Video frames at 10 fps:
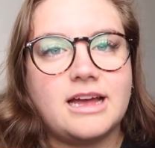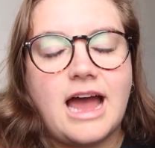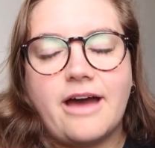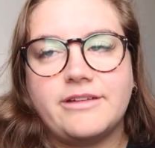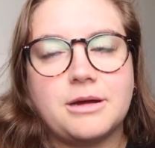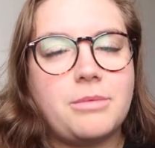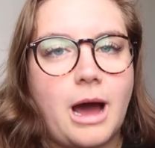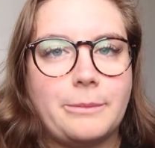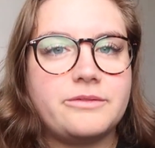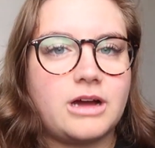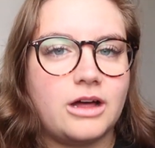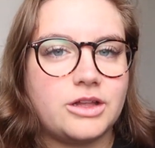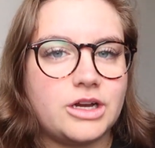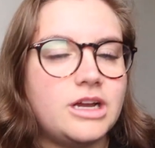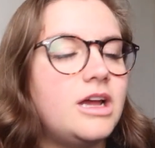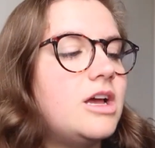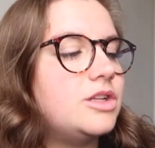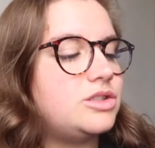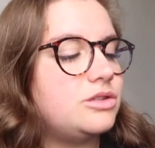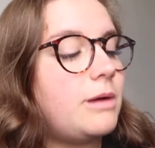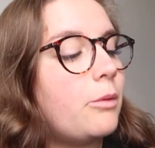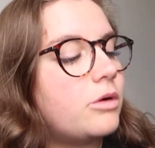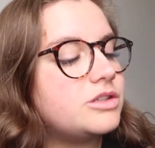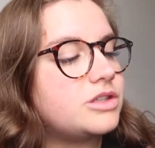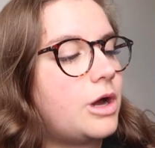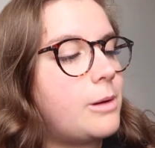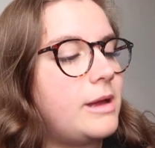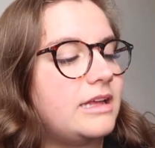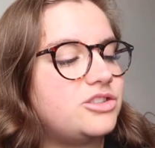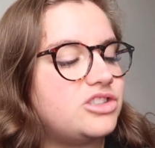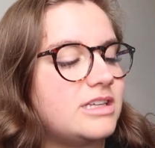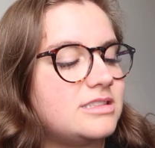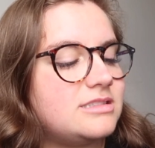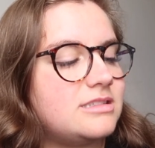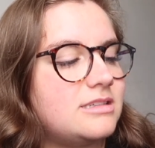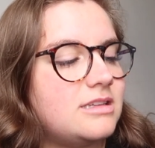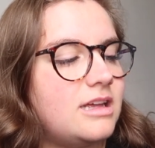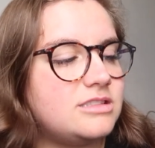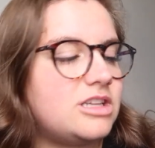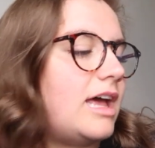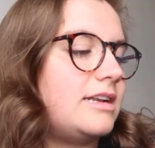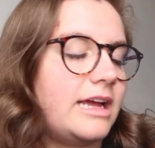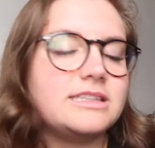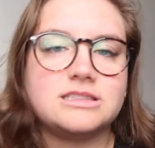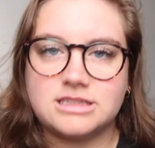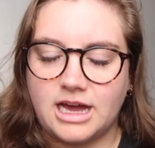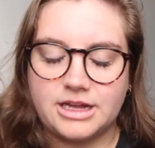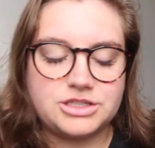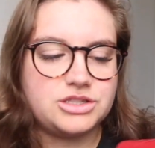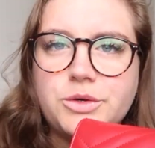having a pop of color to my wardrobe is a nice touch.